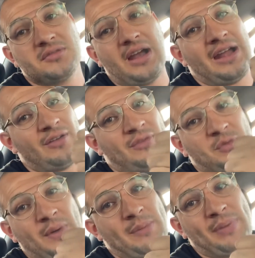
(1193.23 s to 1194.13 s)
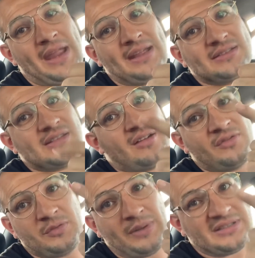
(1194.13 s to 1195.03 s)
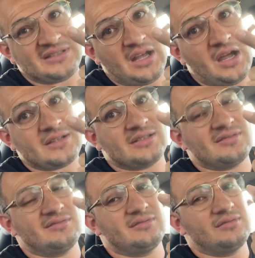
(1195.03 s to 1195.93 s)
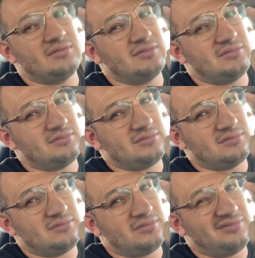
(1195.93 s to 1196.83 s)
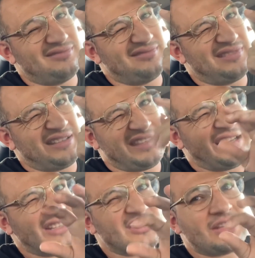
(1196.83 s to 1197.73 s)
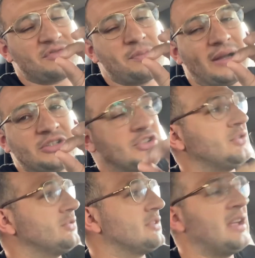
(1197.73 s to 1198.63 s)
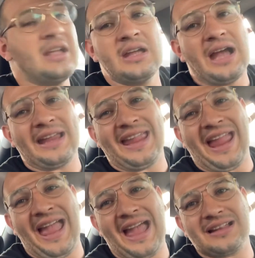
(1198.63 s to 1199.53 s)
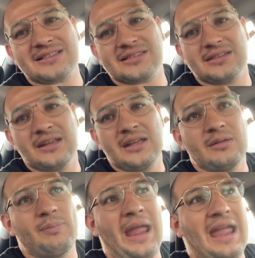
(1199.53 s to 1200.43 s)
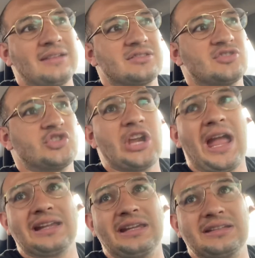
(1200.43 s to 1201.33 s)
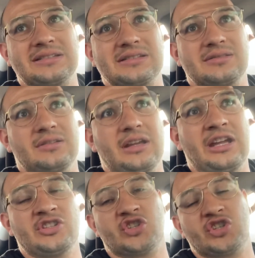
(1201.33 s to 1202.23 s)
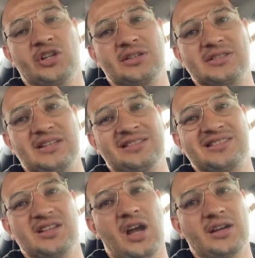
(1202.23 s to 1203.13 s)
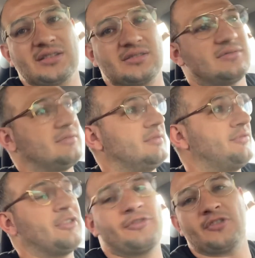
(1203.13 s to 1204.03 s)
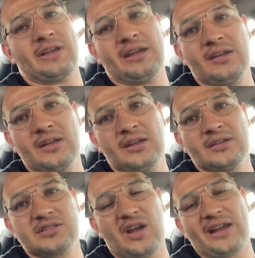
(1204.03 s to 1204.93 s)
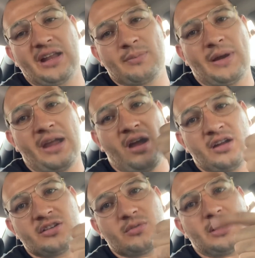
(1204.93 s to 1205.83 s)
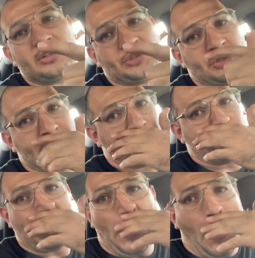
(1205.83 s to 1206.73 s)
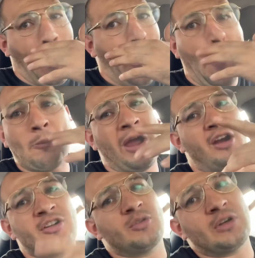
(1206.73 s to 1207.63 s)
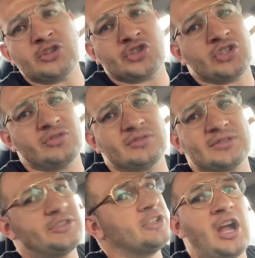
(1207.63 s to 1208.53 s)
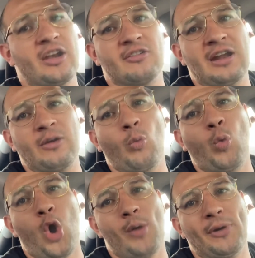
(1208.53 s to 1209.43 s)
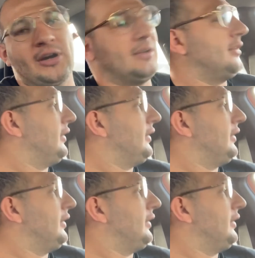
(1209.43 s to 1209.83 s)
I don't have to buy pants. I don't have to buy socks. I think I just have to buy shoes. I get hats, pants, jackets, and shirts and socks for free. So I got to buy underwear and shoes. My underwear and shoes, you got it right, Walmart.